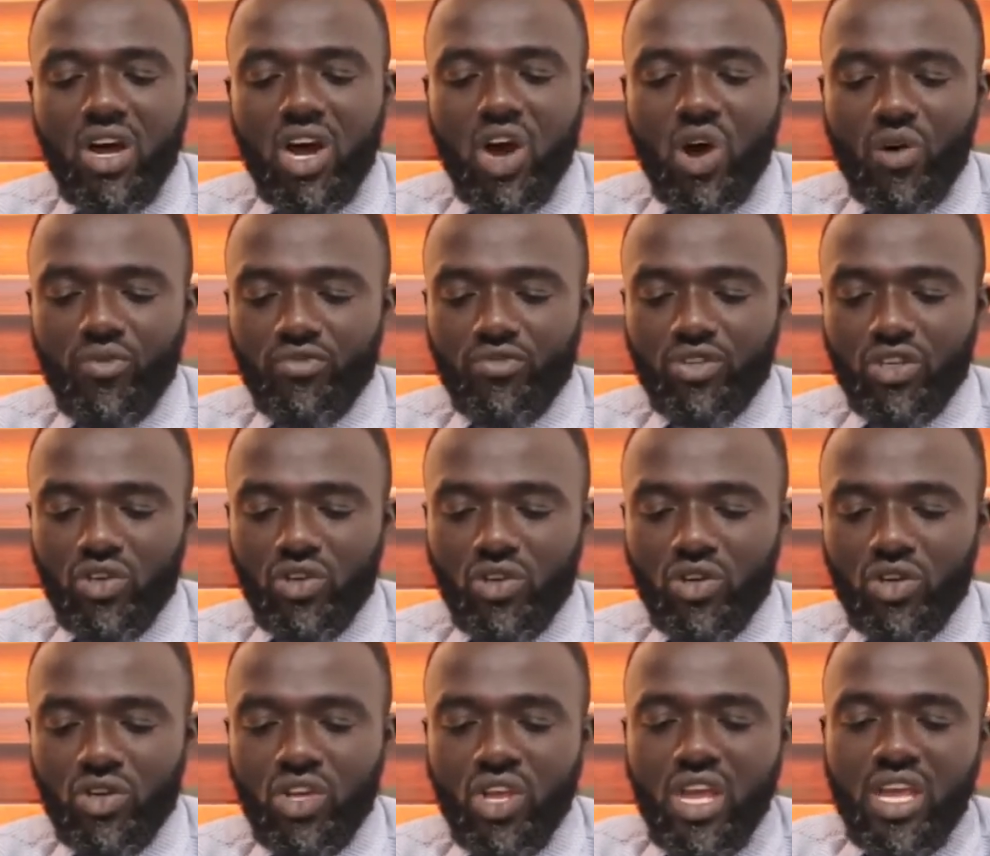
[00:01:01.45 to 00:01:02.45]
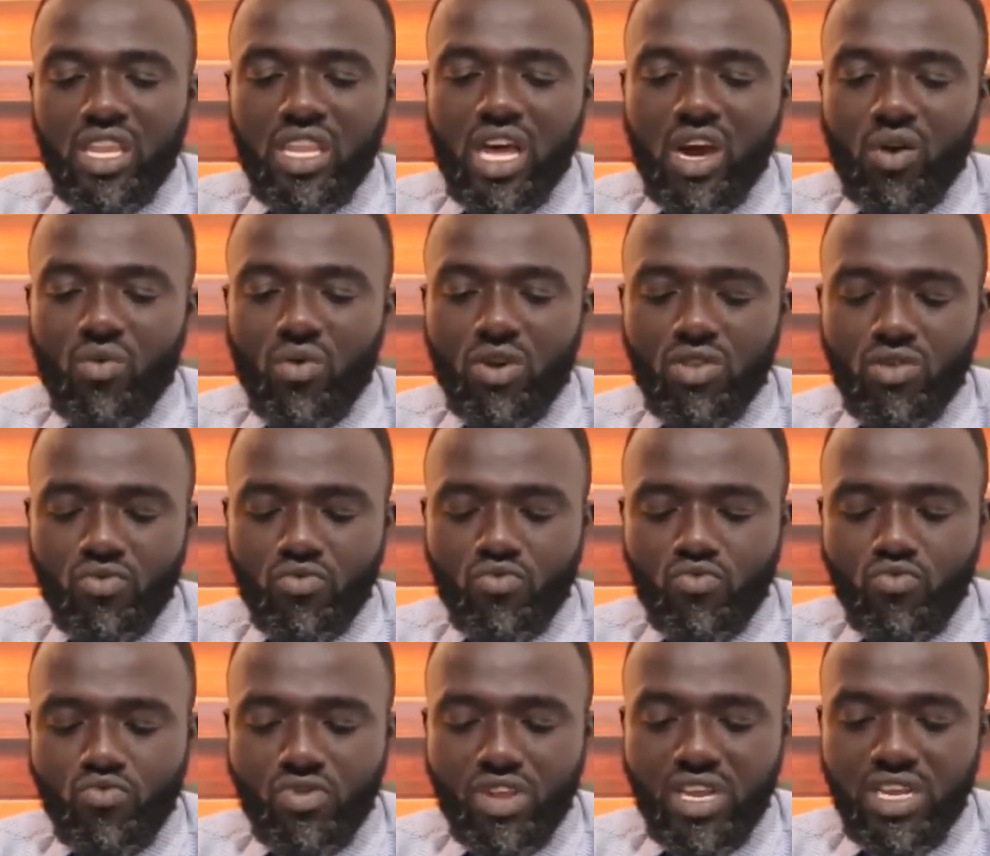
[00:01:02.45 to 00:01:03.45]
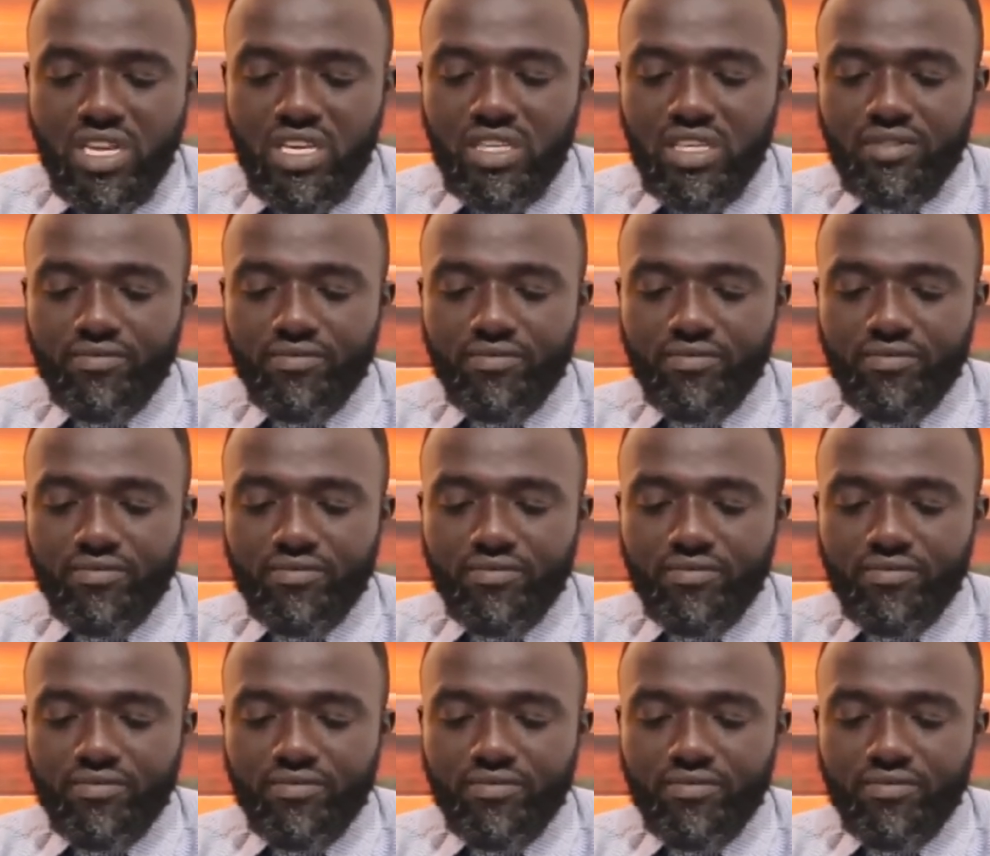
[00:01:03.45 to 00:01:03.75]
of the Lord. Now when you read